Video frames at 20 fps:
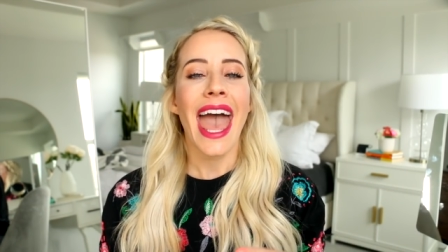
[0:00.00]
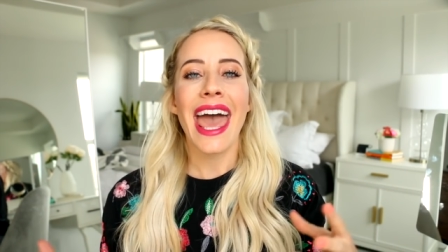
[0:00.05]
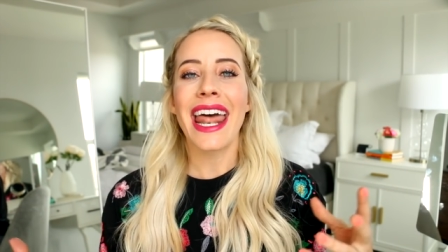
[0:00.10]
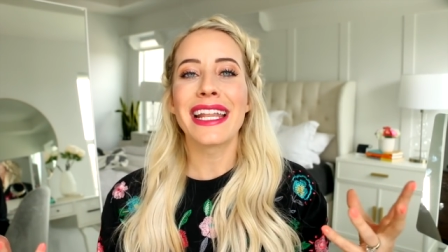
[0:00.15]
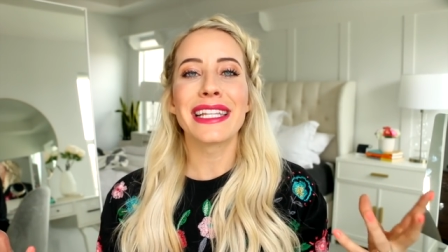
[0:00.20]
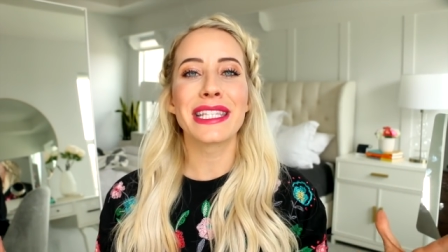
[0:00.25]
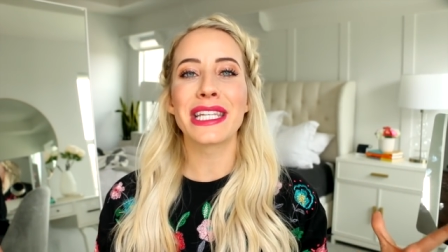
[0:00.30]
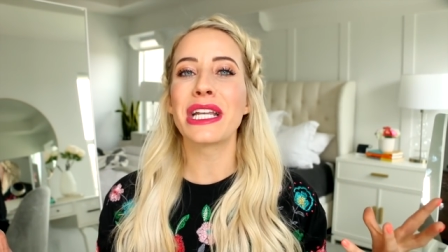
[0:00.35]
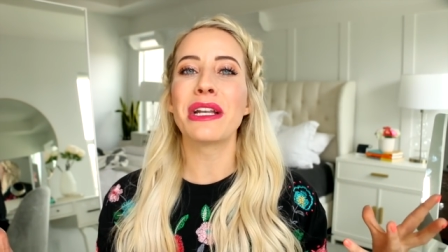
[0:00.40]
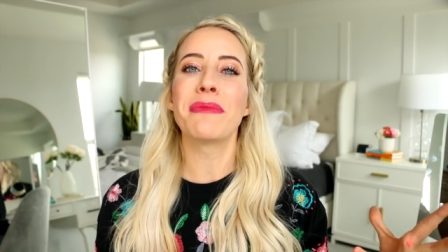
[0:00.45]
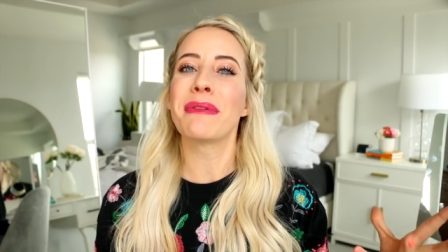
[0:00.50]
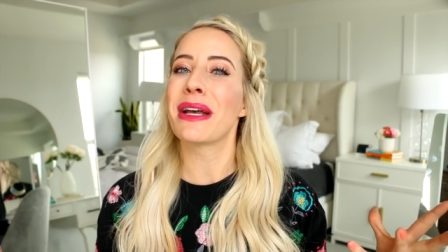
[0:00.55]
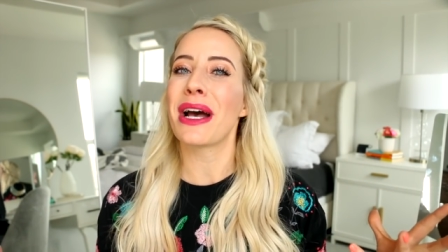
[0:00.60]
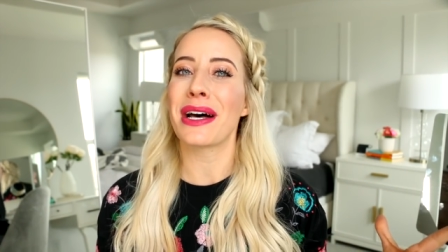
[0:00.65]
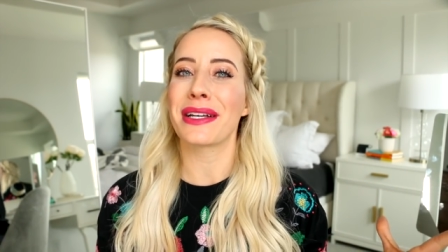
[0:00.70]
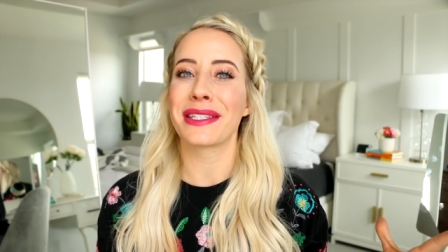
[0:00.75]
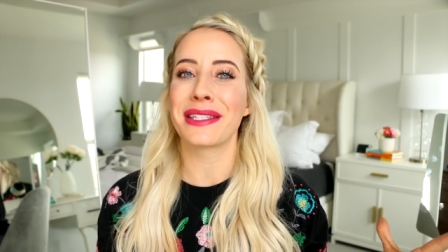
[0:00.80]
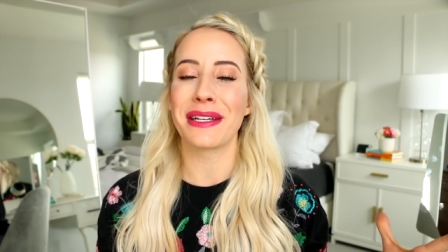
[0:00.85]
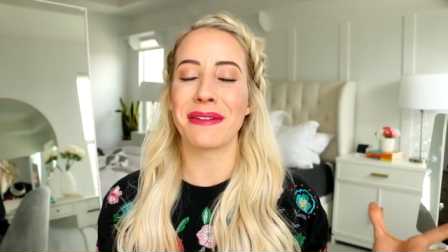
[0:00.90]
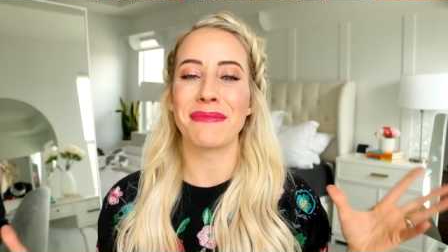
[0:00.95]
and it's going to be
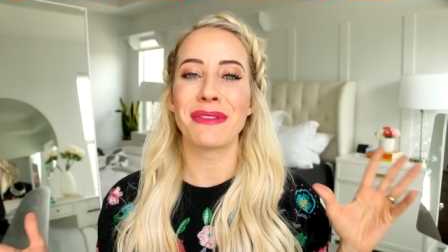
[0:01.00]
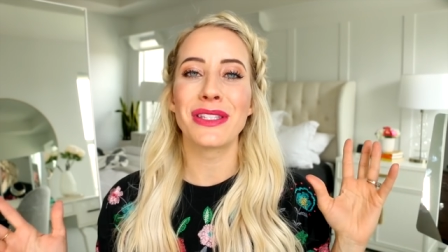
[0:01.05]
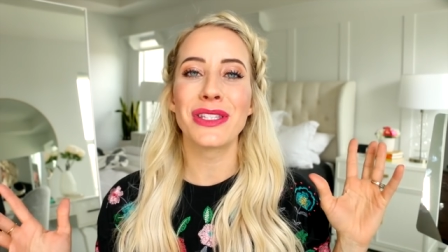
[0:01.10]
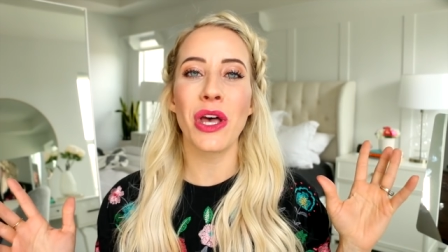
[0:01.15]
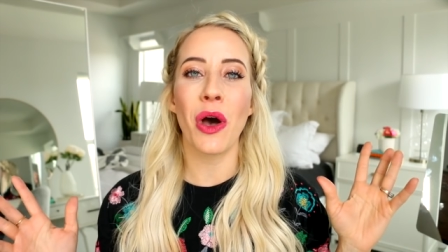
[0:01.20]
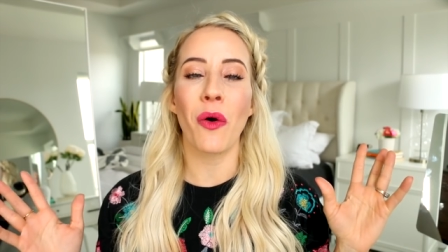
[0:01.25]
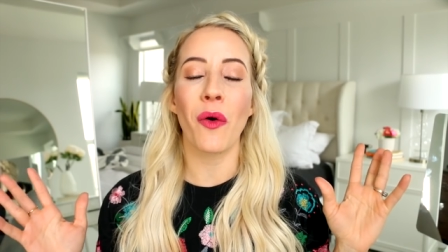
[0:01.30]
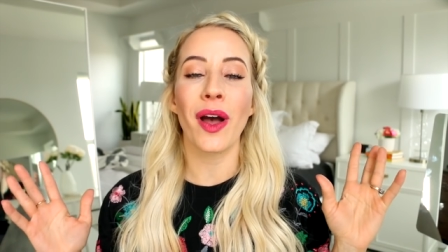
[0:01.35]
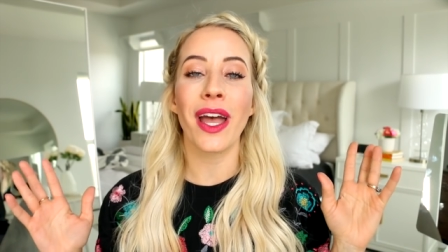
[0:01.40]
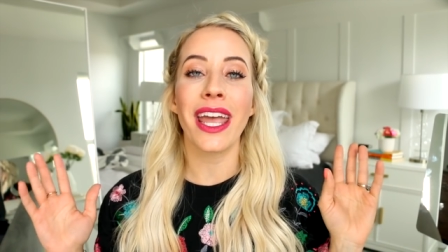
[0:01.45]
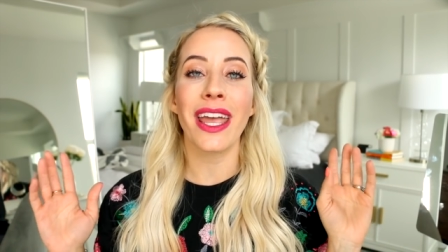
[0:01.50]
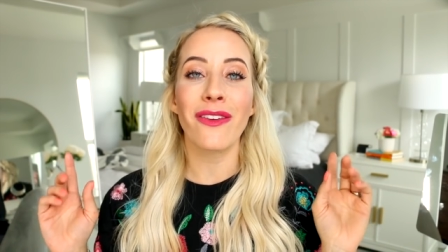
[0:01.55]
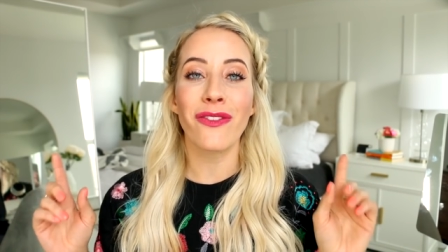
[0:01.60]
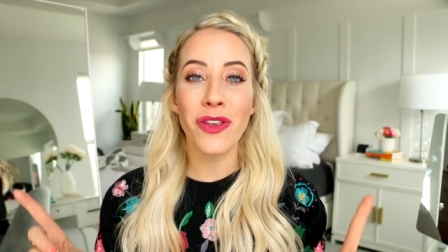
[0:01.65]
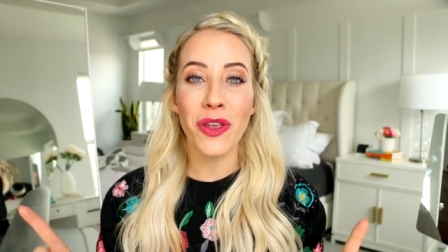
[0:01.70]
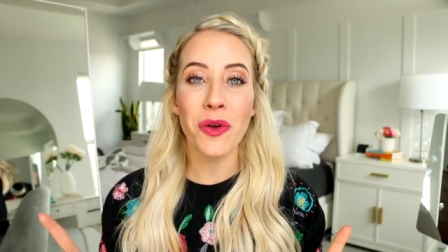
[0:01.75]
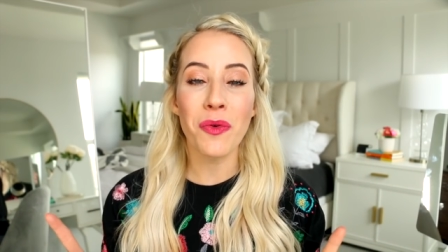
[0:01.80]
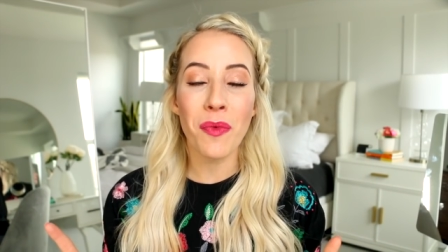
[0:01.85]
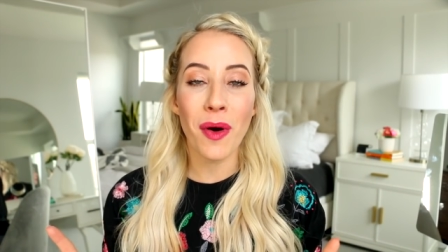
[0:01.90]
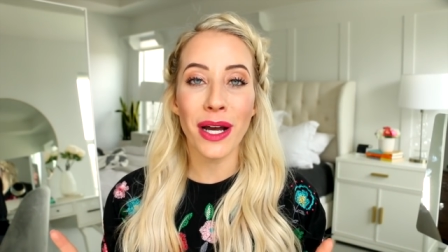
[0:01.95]
awesome. So
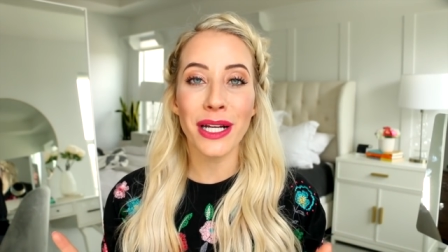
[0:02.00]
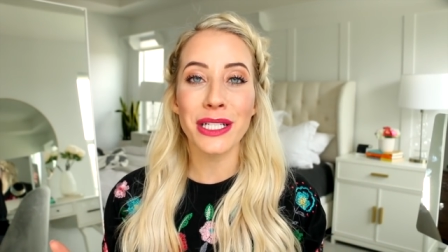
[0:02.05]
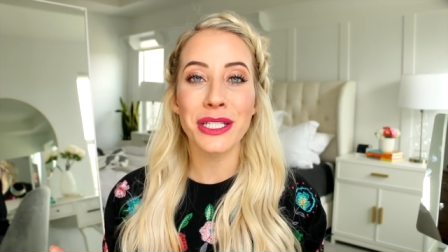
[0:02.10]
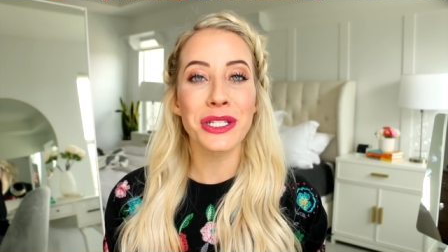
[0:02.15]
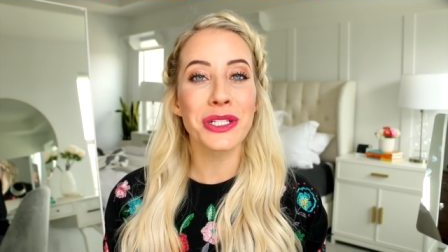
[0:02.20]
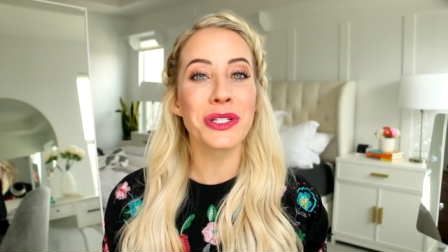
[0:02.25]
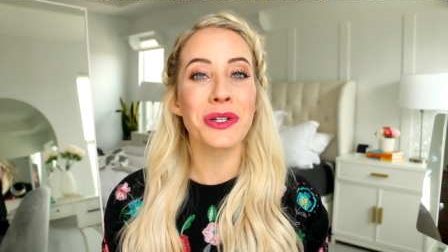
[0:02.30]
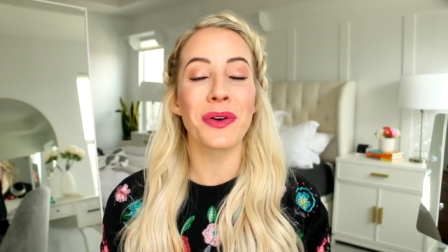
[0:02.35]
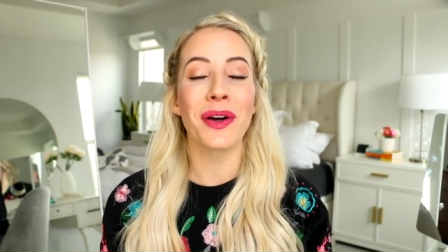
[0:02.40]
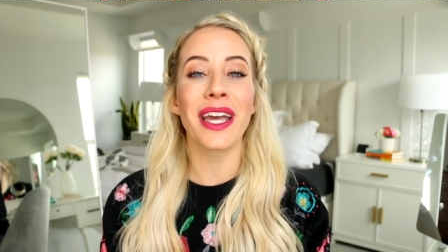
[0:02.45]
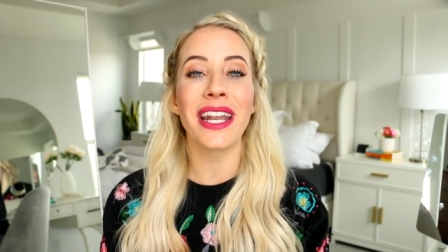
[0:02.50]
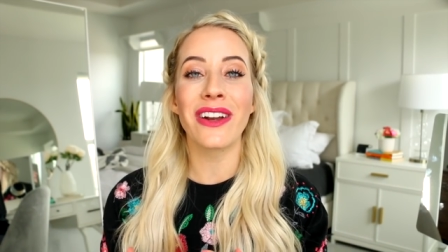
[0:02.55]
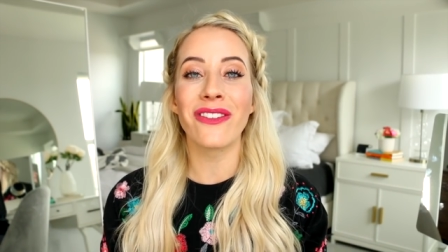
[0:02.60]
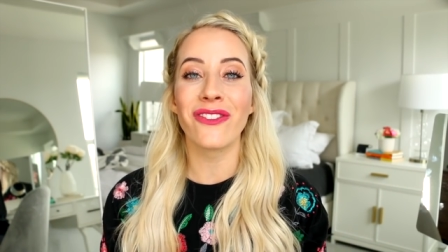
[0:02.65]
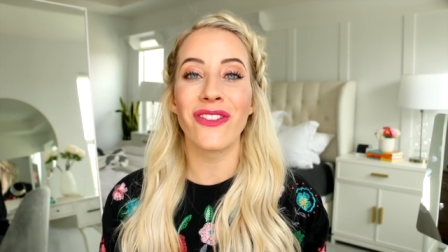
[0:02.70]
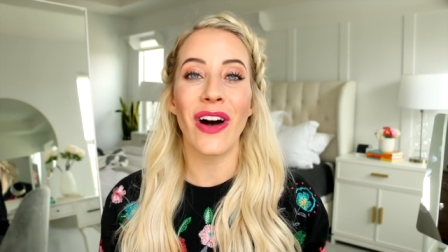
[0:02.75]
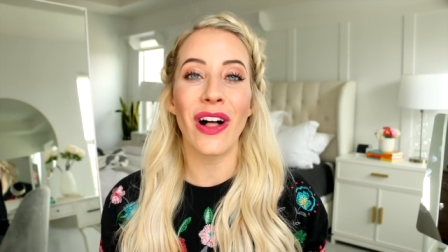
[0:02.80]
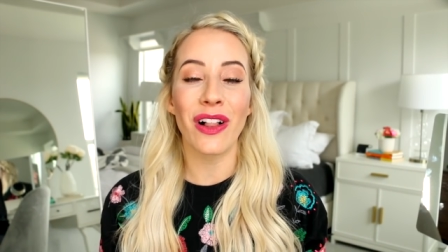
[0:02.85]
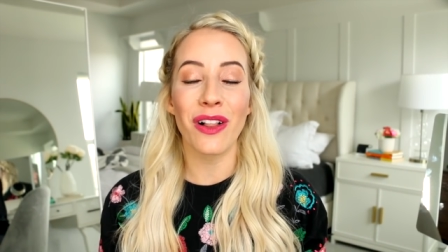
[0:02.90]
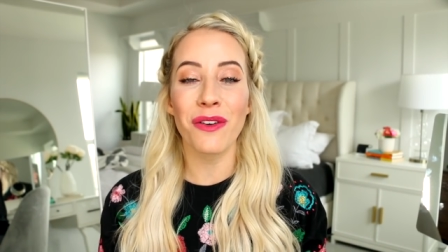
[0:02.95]
if you want to join and
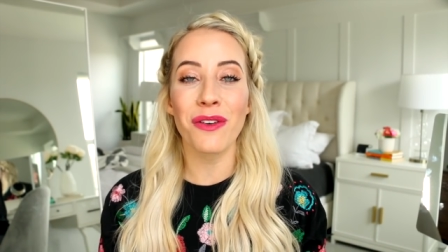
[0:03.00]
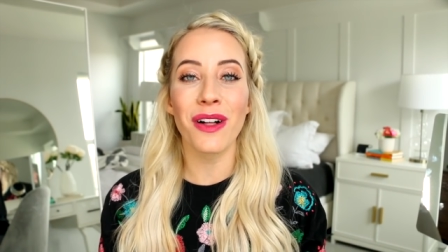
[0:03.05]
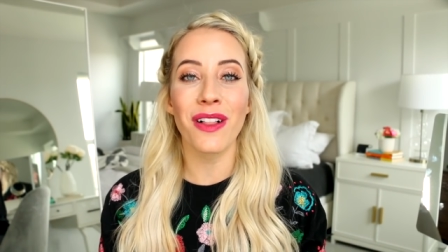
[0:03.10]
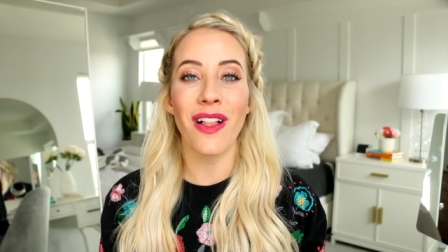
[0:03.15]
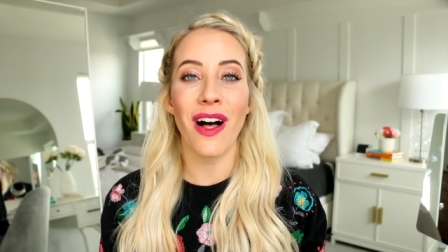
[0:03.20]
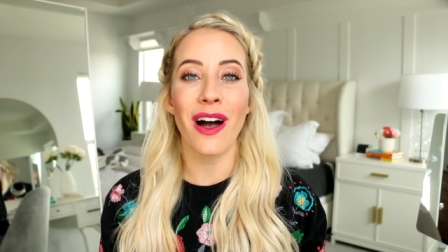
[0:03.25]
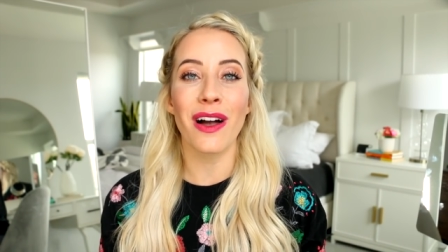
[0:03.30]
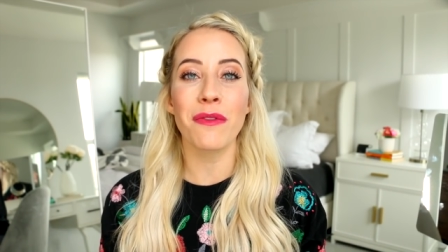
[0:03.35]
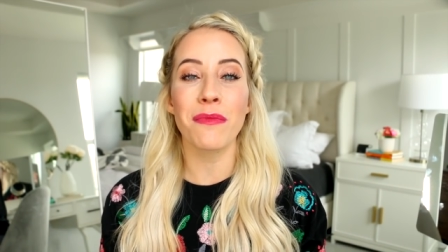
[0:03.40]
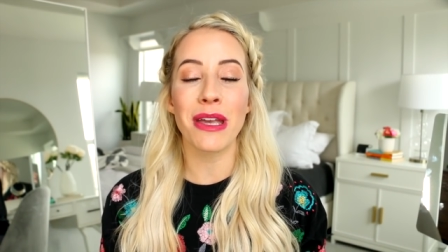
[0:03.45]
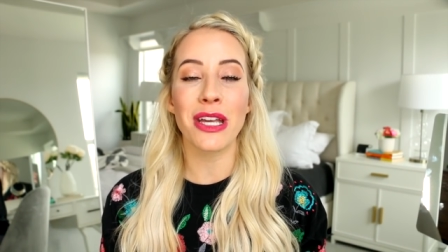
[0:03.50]
follow along,